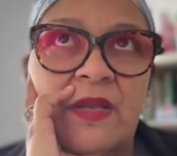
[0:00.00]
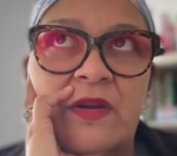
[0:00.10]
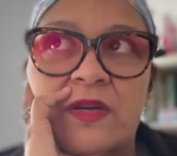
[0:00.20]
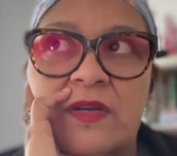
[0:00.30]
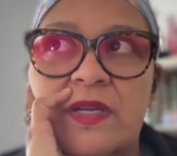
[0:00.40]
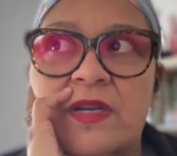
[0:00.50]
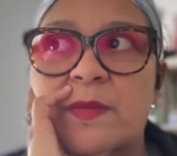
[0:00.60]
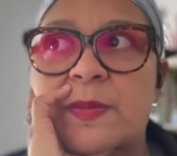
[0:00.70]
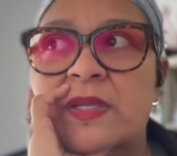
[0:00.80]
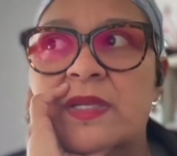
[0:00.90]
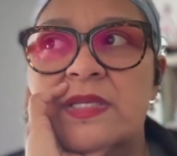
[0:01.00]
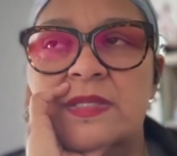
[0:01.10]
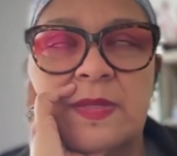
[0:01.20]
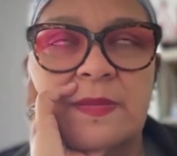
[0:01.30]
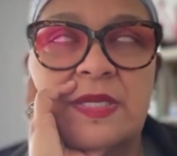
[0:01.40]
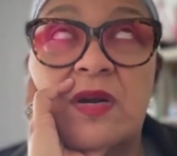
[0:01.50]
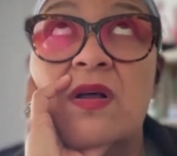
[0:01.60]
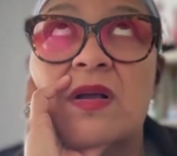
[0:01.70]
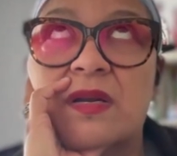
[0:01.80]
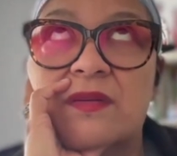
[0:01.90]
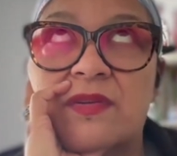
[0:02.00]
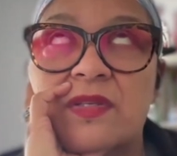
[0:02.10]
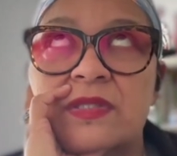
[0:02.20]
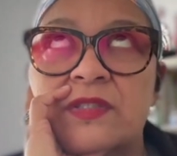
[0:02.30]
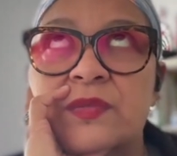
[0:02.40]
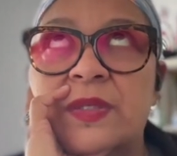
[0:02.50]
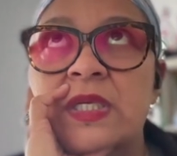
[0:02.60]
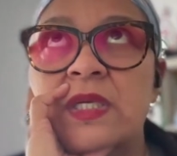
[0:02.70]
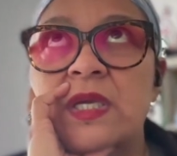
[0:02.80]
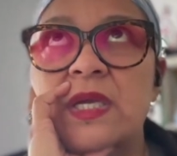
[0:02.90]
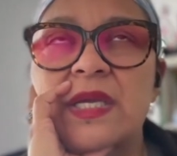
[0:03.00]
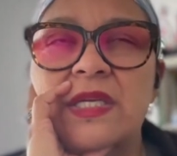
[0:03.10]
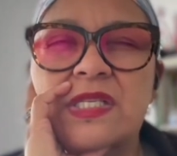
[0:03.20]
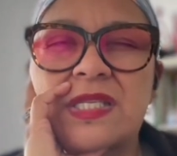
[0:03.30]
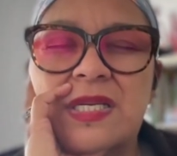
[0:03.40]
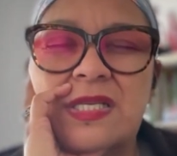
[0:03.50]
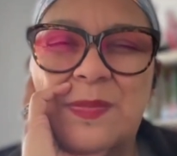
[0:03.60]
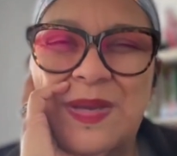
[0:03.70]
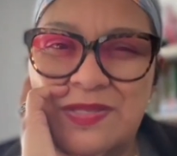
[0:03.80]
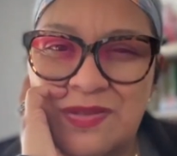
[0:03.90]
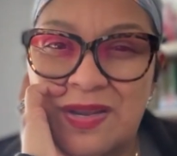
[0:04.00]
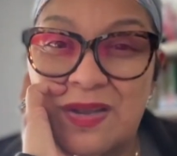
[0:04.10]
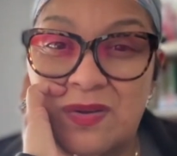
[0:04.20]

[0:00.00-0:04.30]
Anger, irritability, sometimes that all kind of falls into it. It just kind of depends on